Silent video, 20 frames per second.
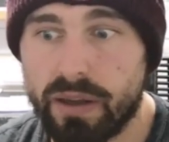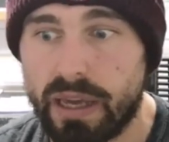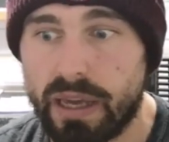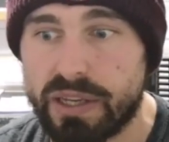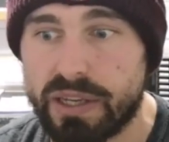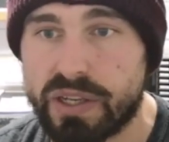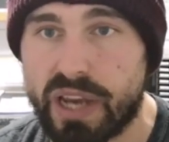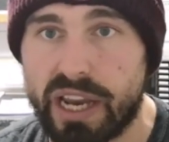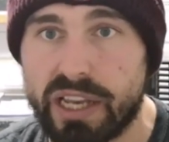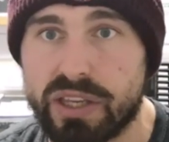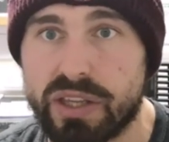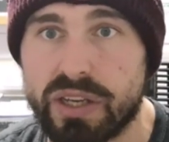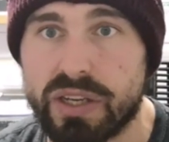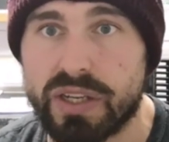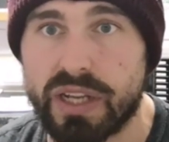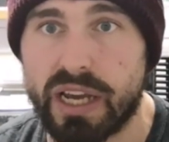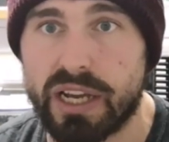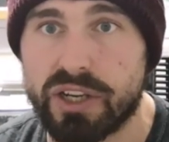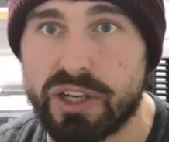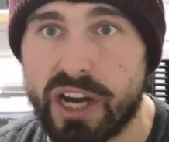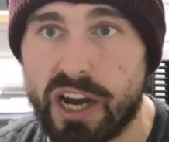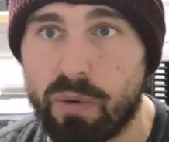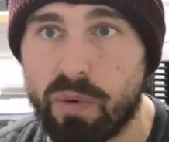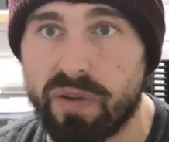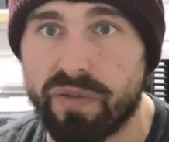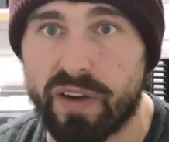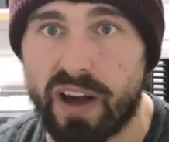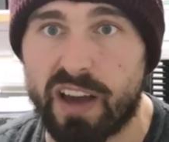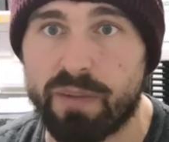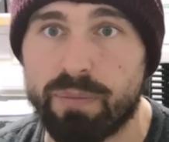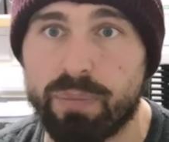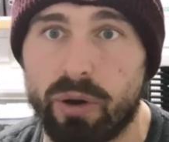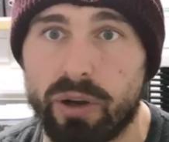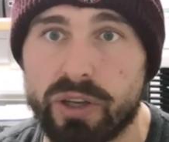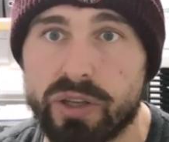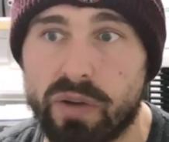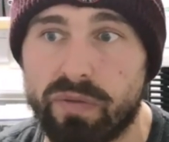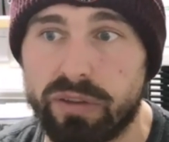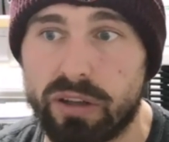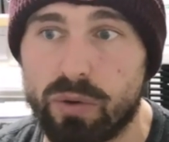It's getting to the stage now, we're 5
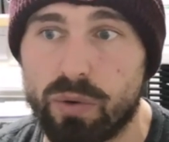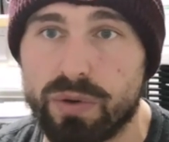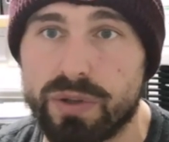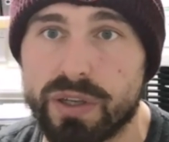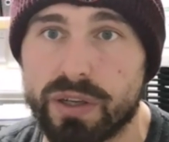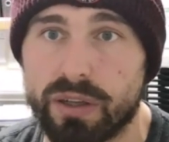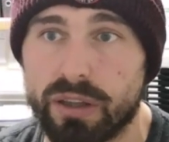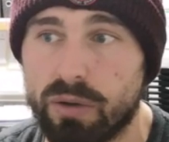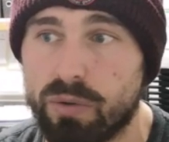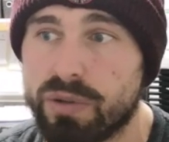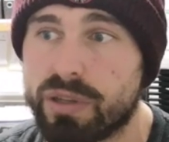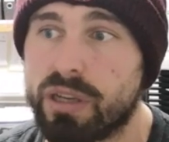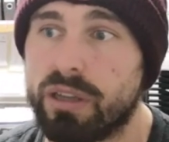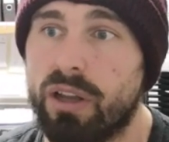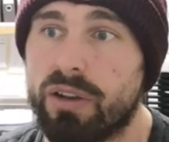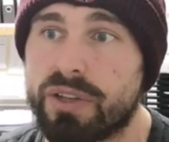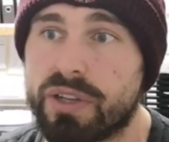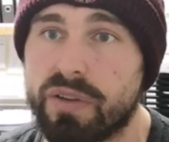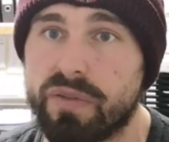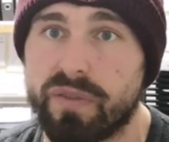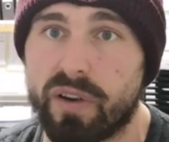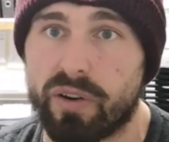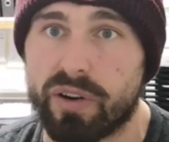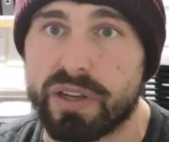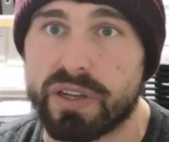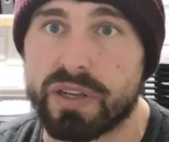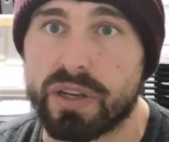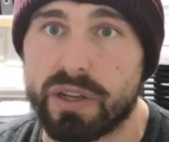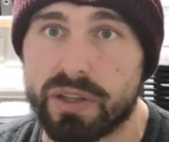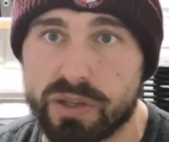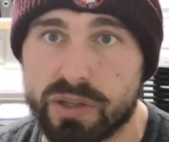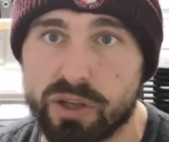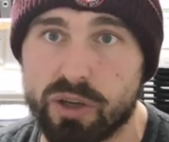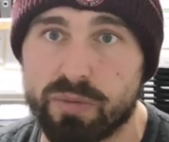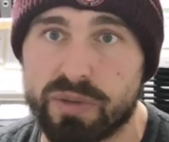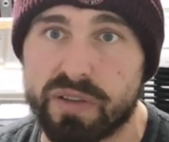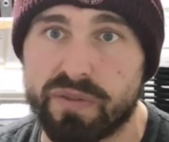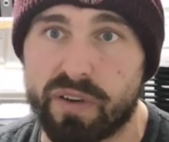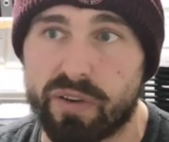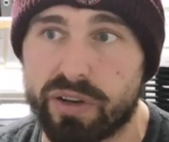points off Luton. Luton lost at
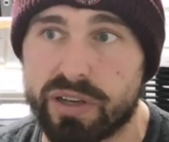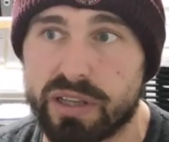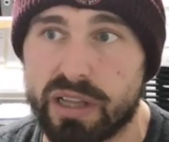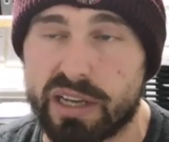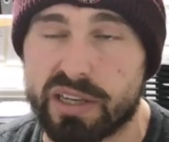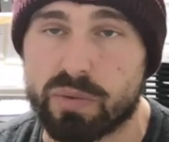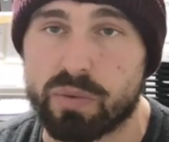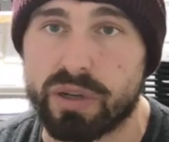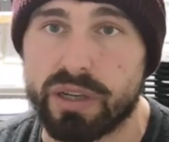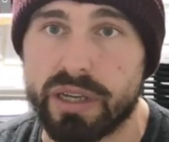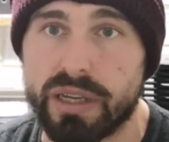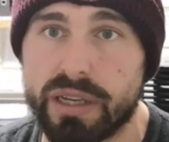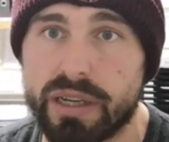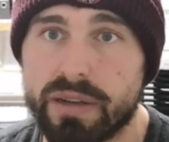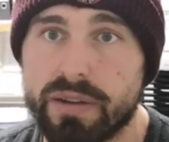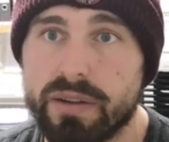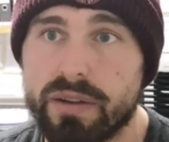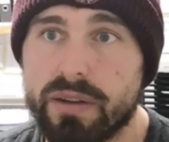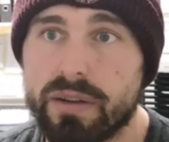home to Forest last week.